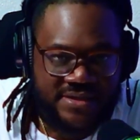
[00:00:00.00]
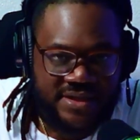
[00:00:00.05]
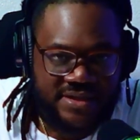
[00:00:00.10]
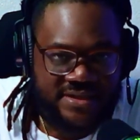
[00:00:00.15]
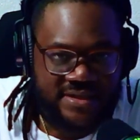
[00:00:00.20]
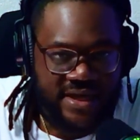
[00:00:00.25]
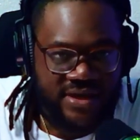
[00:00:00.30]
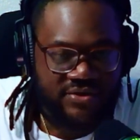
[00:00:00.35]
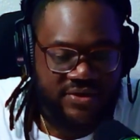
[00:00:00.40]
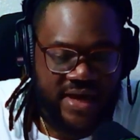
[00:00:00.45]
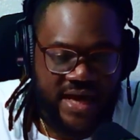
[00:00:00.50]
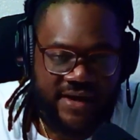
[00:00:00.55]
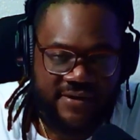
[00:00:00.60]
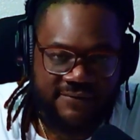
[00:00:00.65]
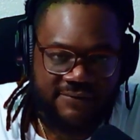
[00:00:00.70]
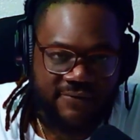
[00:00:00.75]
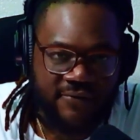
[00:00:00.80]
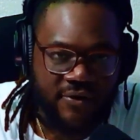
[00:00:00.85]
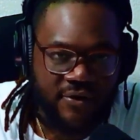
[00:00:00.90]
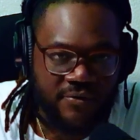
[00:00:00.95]
Just say you can't
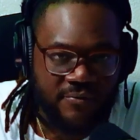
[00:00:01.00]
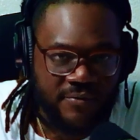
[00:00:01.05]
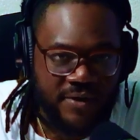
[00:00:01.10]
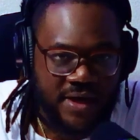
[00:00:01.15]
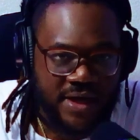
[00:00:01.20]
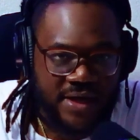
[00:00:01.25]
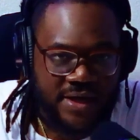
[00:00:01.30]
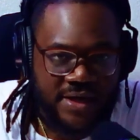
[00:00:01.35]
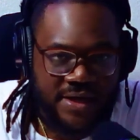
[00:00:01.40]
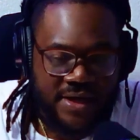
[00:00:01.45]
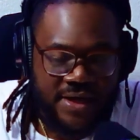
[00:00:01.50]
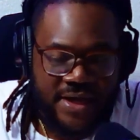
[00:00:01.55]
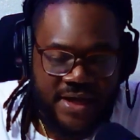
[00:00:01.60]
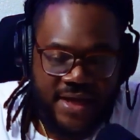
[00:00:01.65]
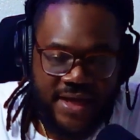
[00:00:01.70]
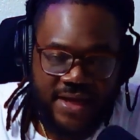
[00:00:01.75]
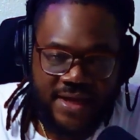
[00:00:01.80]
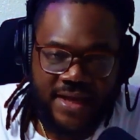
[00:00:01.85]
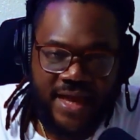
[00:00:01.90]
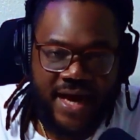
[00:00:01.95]
afford one.
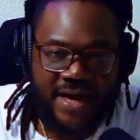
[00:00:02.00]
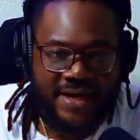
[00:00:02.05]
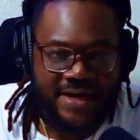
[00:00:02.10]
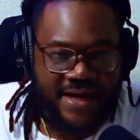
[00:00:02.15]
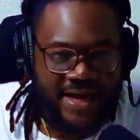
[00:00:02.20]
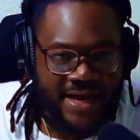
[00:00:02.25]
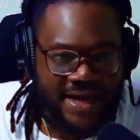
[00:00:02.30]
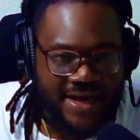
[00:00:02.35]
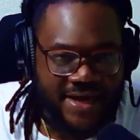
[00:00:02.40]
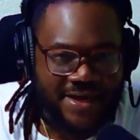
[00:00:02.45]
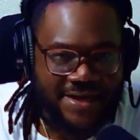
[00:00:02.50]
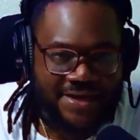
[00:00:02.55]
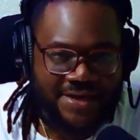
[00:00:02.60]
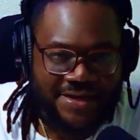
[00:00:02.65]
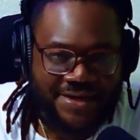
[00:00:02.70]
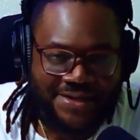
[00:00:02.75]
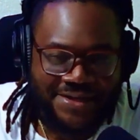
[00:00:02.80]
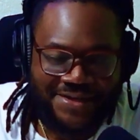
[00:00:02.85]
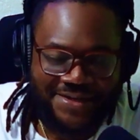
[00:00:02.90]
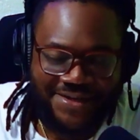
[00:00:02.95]
Like,
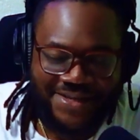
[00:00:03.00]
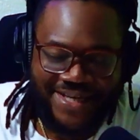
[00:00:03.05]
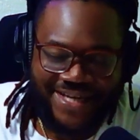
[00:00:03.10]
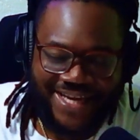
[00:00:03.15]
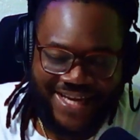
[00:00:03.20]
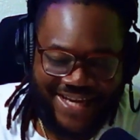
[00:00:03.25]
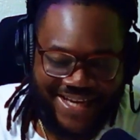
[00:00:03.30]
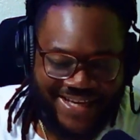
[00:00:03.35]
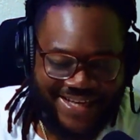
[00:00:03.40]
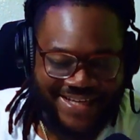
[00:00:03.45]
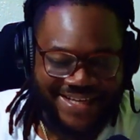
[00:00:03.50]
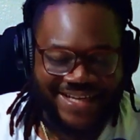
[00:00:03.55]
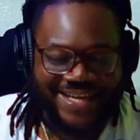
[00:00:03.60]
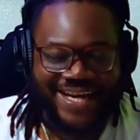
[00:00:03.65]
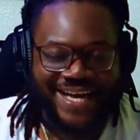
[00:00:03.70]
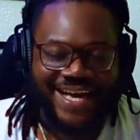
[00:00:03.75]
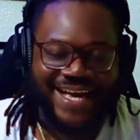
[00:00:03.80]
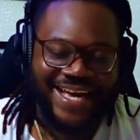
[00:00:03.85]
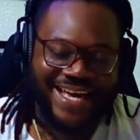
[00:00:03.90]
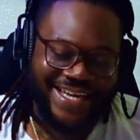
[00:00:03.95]
nigga,
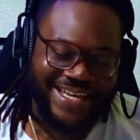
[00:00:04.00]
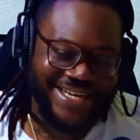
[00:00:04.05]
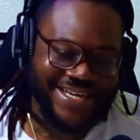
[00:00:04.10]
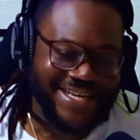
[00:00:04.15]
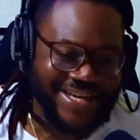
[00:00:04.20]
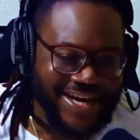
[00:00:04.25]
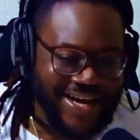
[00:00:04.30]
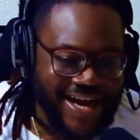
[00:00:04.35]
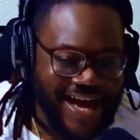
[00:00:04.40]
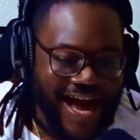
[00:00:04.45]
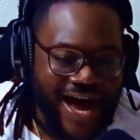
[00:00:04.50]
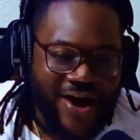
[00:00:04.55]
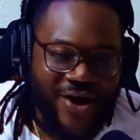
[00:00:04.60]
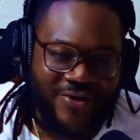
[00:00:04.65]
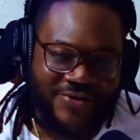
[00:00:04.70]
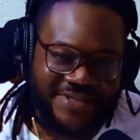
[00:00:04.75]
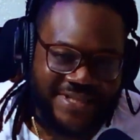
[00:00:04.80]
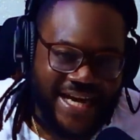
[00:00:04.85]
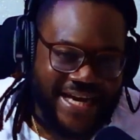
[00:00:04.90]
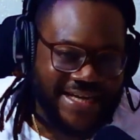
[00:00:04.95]
you know, I
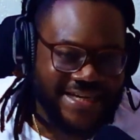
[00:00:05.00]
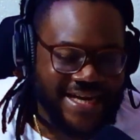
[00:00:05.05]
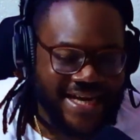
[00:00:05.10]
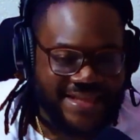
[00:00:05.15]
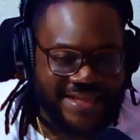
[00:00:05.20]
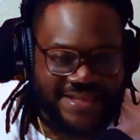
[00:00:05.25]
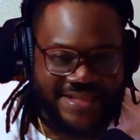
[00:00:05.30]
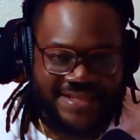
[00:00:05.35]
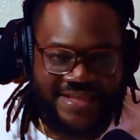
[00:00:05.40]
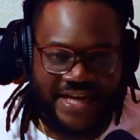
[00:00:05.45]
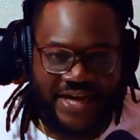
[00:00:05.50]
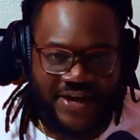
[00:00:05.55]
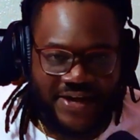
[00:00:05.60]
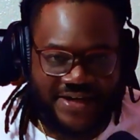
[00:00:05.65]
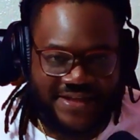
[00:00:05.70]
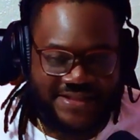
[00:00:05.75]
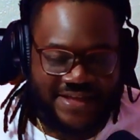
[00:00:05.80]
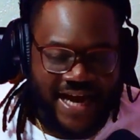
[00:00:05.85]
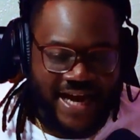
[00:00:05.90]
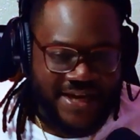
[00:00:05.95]
don't take nothing
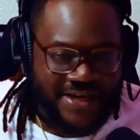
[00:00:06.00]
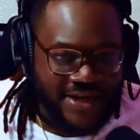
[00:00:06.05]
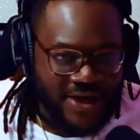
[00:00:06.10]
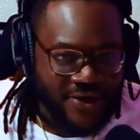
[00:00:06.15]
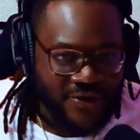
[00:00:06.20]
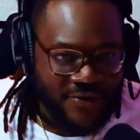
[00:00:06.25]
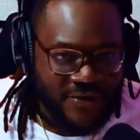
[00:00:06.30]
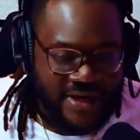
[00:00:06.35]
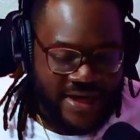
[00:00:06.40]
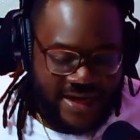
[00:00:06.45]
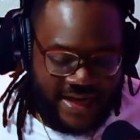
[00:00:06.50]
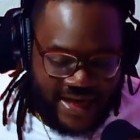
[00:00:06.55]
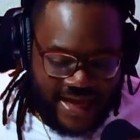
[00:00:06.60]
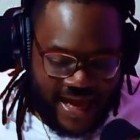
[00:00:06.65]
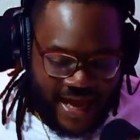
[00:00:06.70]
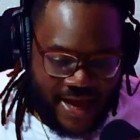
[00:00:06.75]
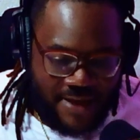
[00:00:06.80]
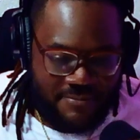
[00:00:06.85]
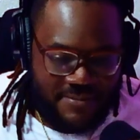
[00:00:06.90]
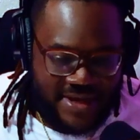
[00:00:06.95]
serious. I don't. In the
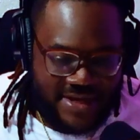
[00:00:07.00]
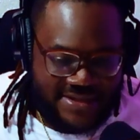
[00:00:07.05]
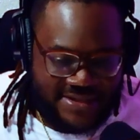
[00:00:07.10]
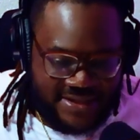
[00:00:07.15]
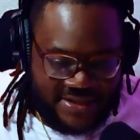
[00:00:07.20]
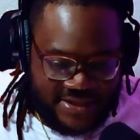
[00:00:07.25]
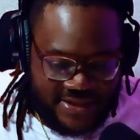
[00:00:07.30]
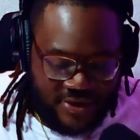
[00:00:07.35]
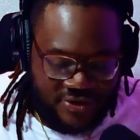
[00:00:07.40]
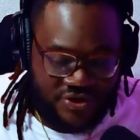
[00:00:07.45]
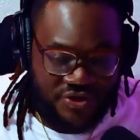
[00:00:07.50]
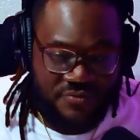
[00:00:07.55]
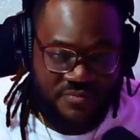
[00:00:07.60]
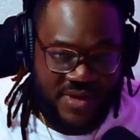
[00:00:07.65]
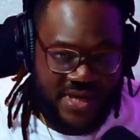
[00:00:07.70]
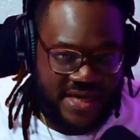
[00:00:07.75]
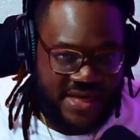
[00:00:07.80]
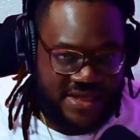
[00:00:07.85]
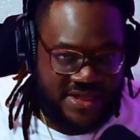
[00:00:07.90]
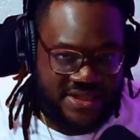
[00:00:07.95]
comments, the social
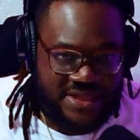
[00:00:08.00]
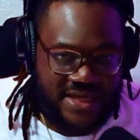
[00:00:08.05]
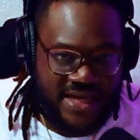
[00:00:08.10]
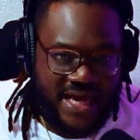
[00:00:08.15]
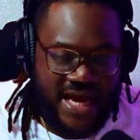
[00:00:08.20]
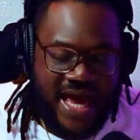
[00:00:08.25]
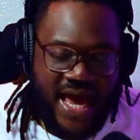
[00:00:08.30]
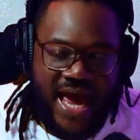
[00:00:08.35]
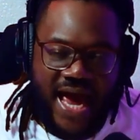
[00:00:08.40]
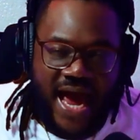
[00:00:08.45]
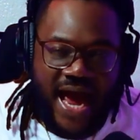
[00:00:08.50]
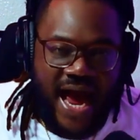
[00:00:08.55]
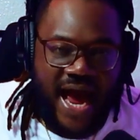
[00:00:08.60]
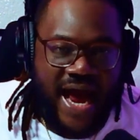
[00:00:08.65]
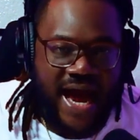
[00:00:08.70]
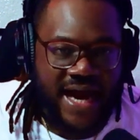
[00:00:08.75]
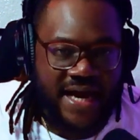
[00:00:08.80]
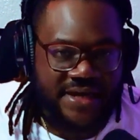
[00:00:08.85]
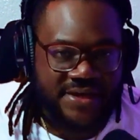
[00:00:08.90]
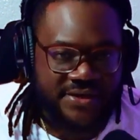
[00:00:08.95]
media shit,
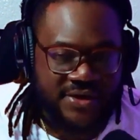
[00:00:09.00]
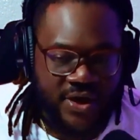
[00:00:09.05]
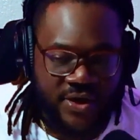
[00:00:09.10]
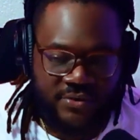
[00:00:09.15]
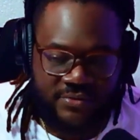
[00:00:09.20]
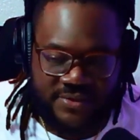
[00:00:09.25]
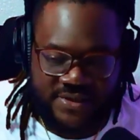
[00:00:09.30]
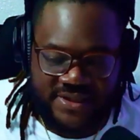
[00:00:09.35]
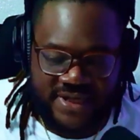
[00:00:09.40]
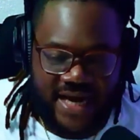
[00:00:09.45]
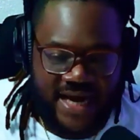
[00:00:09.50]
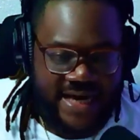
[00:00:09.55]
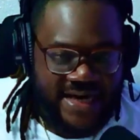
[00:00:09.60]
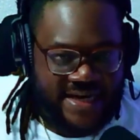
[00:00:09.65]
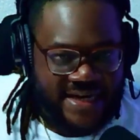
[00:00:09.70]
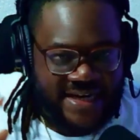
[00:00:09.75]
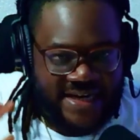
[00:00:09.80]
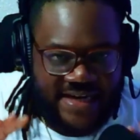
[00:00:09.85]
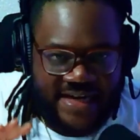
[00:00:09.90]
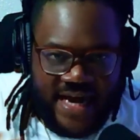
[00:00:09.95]
I don't
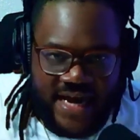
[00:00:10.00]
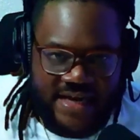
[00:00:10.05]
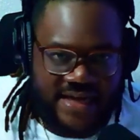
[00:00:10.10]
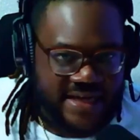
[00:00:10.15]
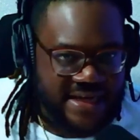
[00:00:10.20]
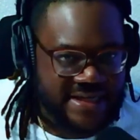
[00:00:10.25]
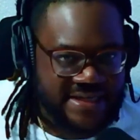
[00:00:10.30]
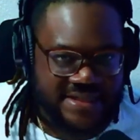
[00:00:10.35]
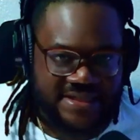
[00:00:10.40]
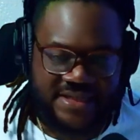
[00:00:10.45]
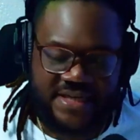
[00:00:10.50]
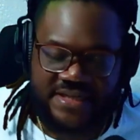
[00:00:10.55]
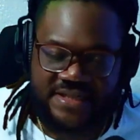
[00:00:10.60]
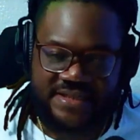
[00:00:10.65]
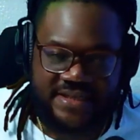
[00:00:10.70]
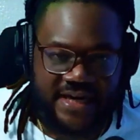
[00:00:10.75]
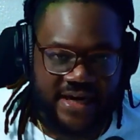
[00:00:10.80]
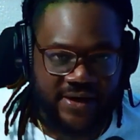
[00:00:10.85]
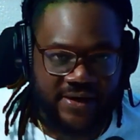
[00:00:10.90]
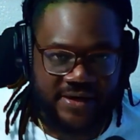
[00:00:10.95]
take none of this shit
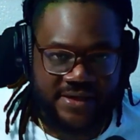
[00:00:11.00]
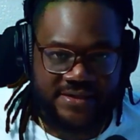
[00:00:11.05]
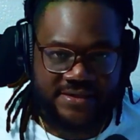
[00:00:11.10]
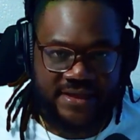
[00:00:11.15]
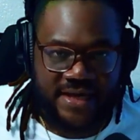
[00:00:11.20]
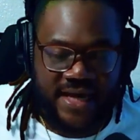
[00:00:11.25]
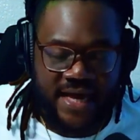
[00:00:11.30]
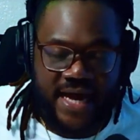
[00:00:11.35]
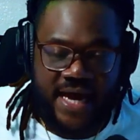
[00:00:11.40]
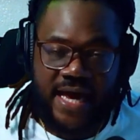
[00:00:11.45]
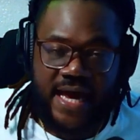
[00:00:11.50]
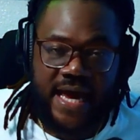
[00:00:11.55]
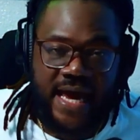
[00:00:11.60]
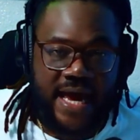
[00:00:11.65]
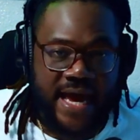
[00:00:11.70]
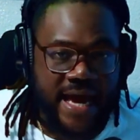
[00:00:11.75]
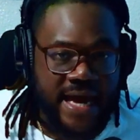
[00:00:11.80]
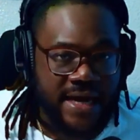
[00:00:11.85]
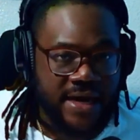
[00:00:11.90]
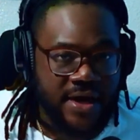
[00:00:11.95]
serious
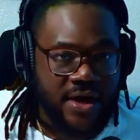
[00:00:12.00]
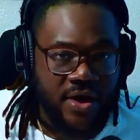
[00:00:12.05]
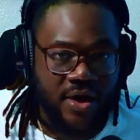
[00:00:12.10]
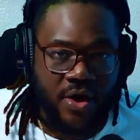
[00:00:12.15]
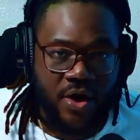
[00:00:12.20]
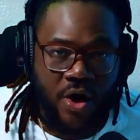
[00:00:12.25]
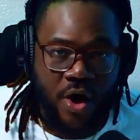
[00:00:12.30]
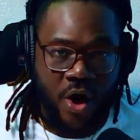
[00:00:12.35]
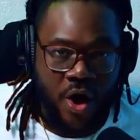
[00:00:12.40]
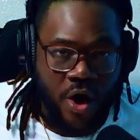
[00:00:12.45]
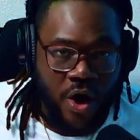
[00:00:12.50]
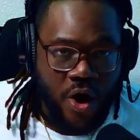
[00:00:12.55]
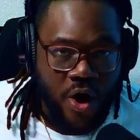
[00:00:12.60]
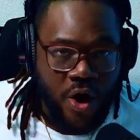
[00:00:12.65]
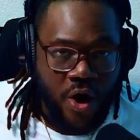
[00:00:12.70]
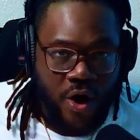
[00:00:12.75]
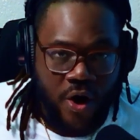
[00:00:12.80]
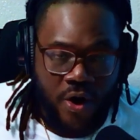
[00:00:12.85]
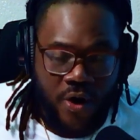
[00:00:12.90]
at all.